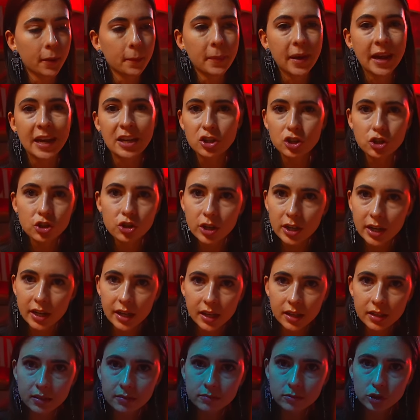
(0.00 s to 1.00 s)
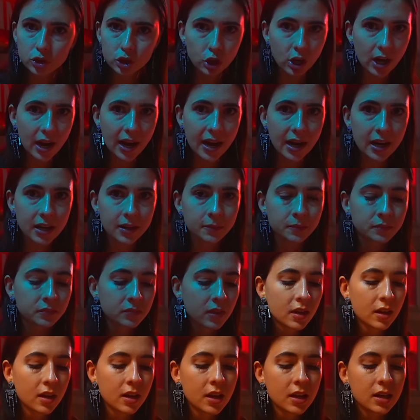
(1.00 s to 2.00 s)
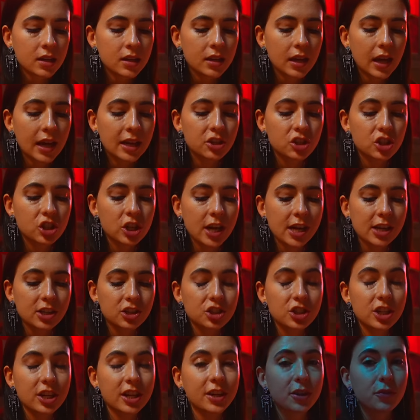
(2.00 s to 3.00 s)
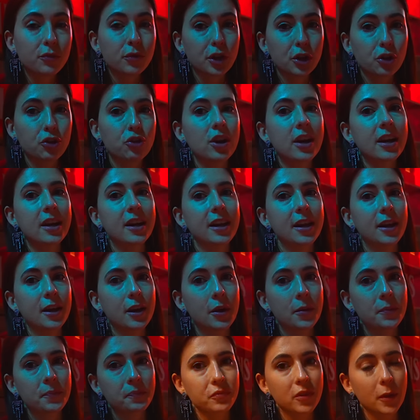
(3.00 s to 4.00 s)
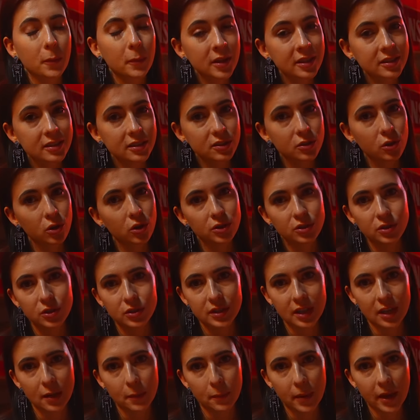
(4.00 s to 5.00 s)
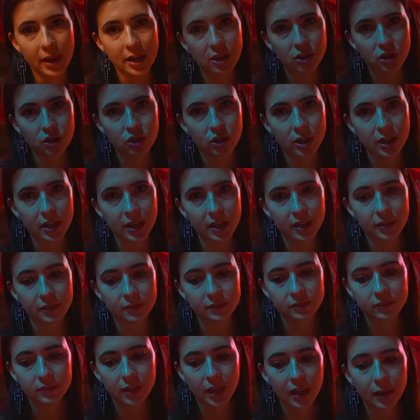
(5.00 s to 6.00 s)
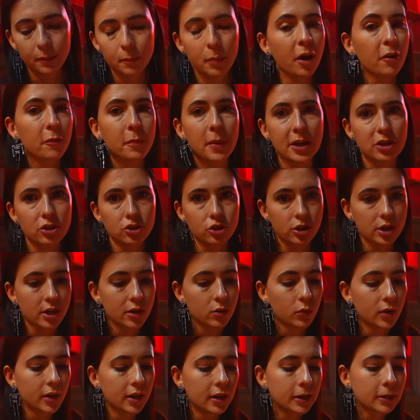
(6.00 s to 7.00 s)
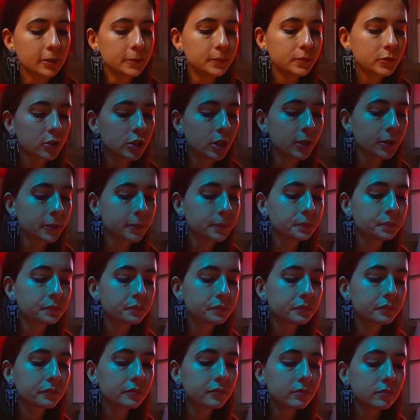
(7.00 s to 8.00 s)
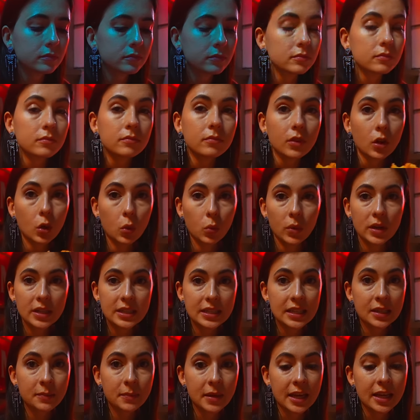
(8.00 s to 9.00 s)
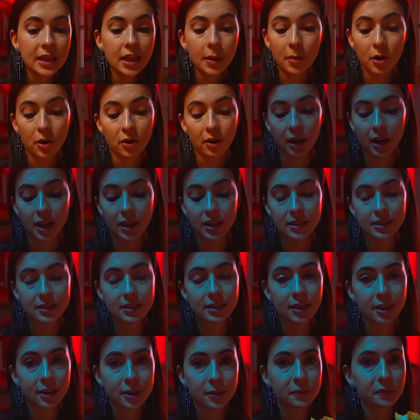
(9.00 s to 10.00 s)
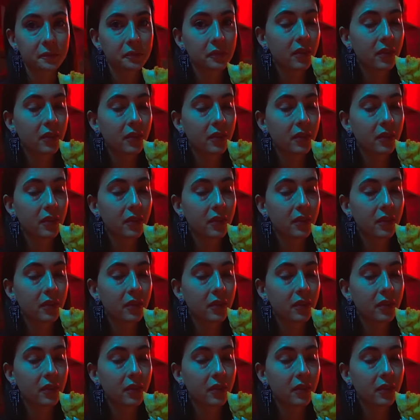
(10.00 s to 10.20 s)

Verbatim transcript: pastry tray, and she actually recreated pizza skulls using pastry, like puff pastry and whatnot. So we did make them already this year.